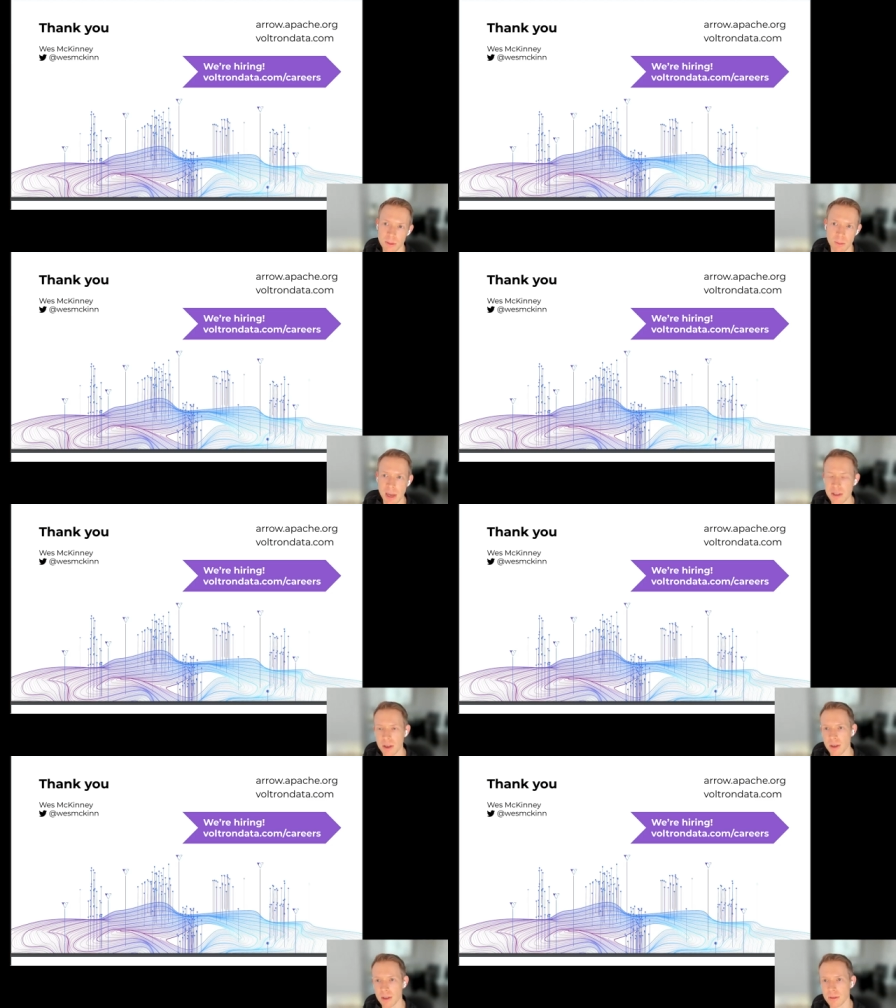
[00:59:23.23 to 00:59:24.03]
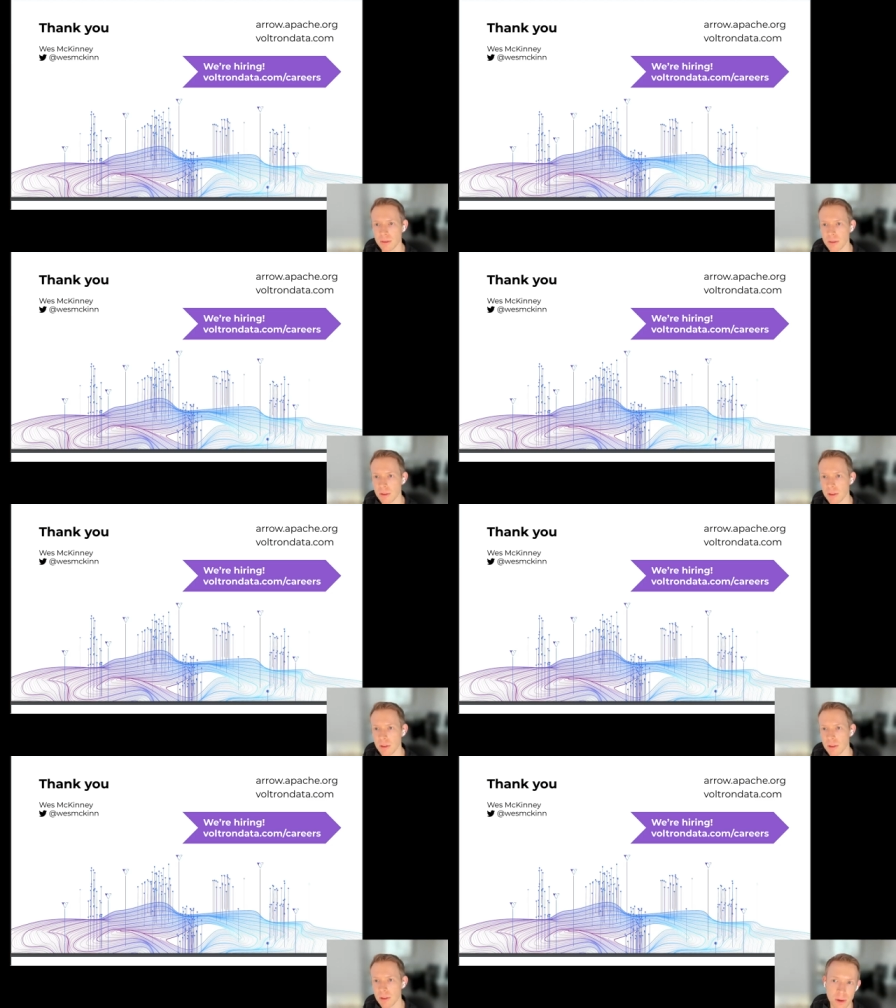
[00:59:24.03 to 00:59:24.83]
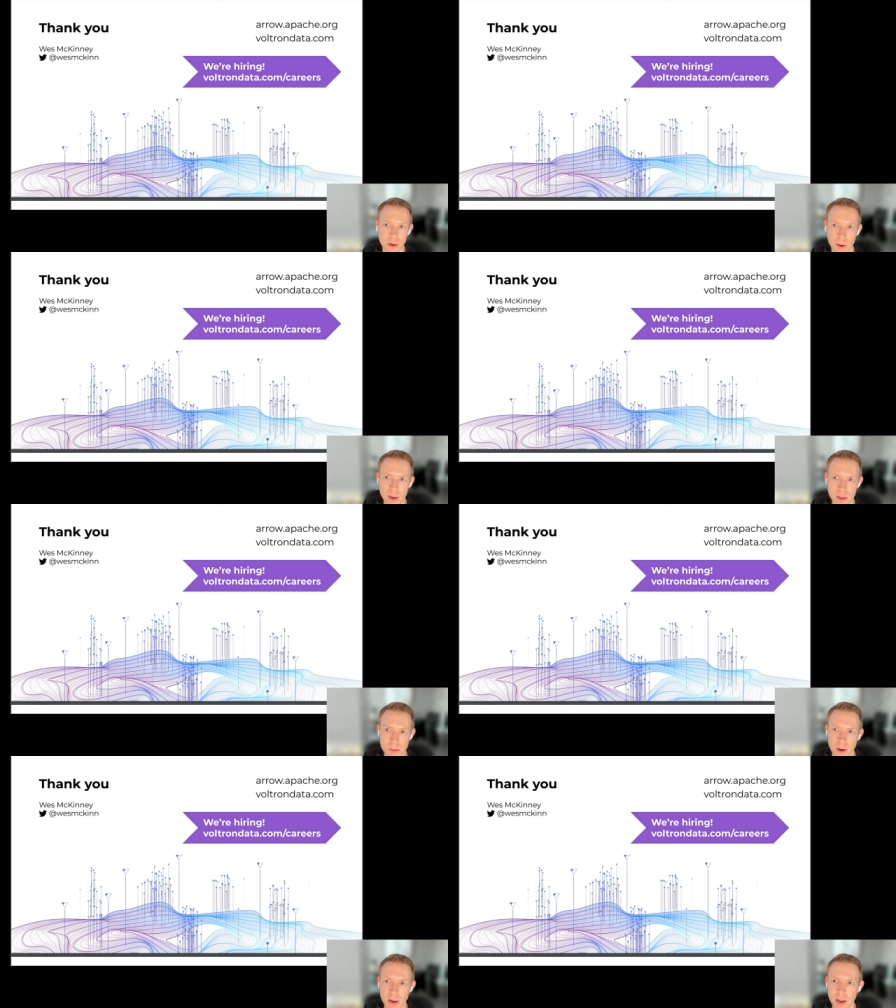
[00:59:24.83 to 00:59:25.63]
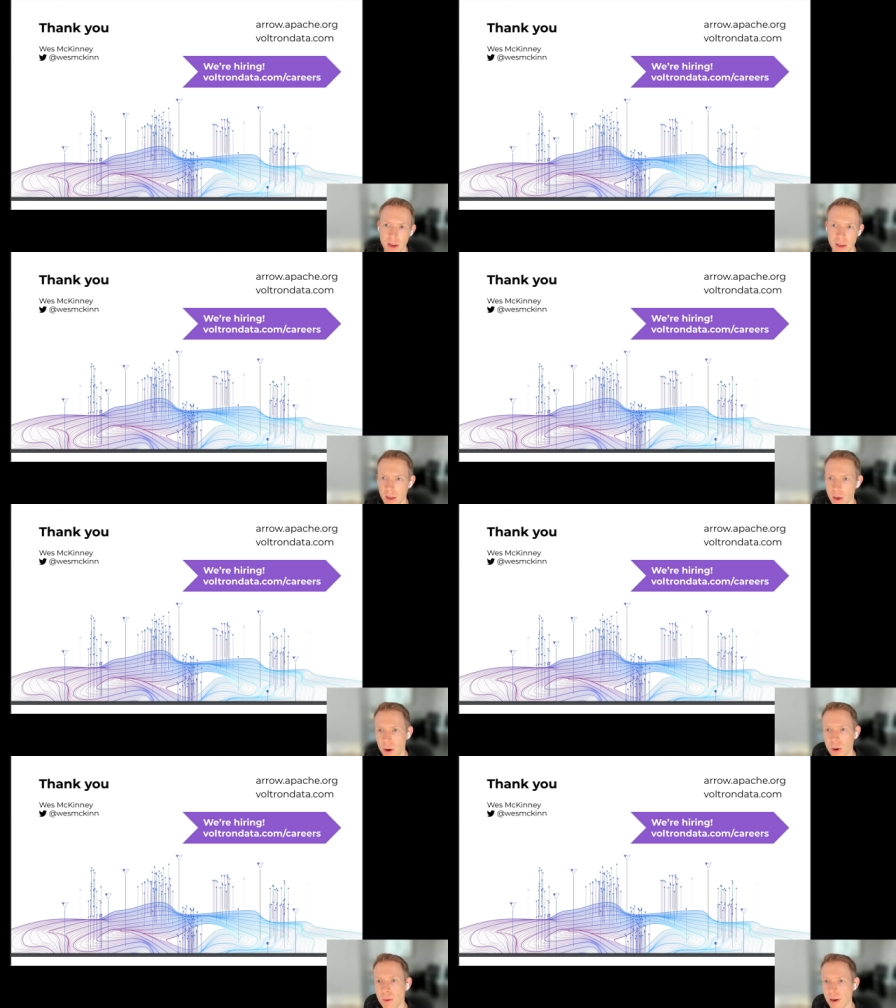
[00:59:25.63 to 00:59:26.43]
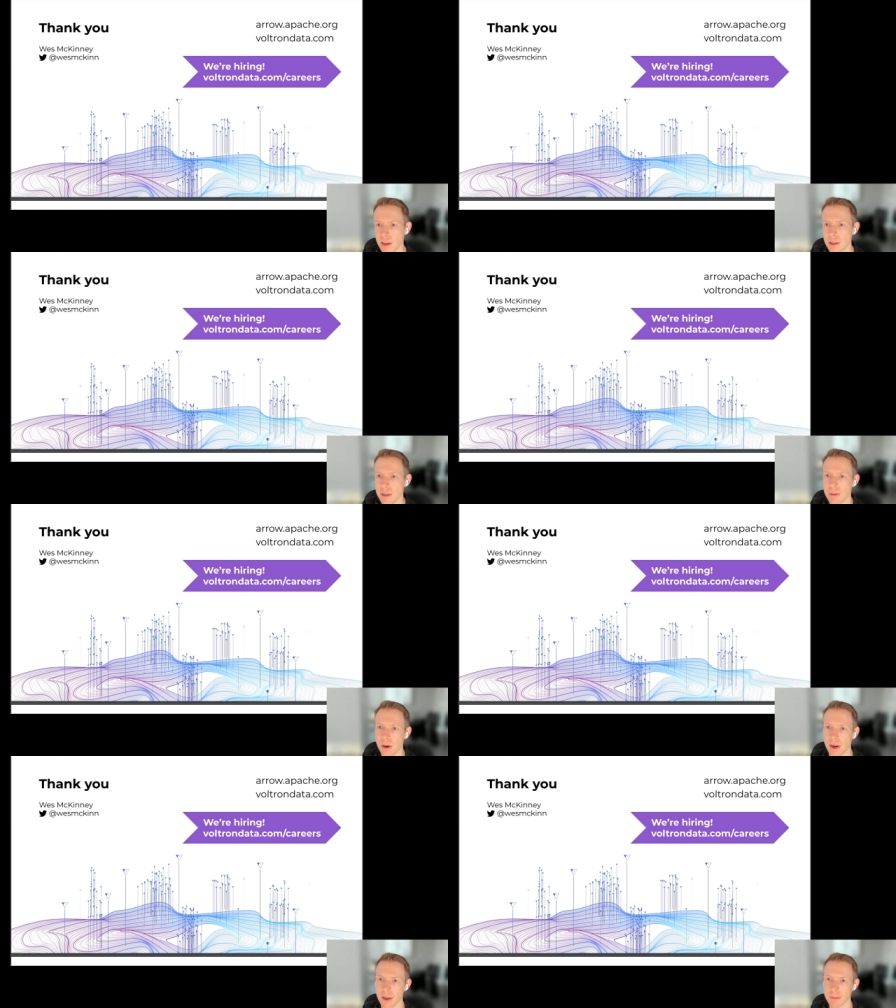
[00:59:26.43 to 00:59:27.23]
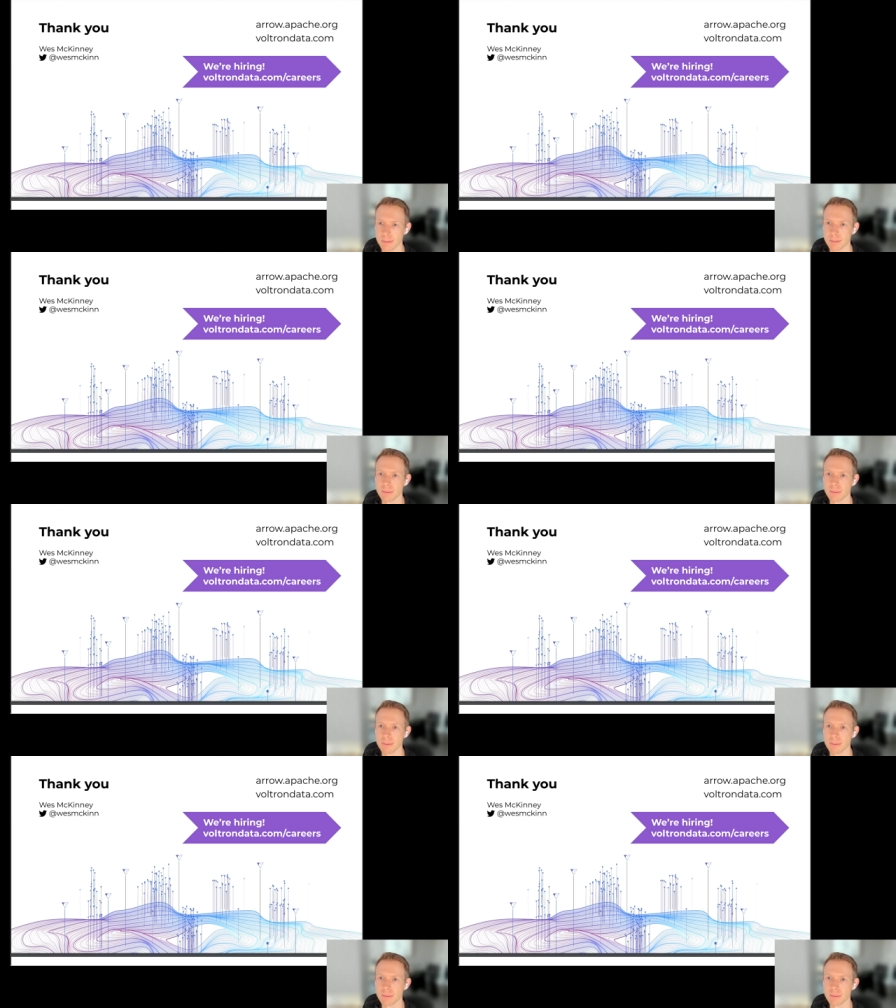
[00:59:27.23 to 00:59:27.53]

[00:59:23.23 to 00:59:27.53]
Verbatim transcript: based on you know where the query is running and like what query engine's running it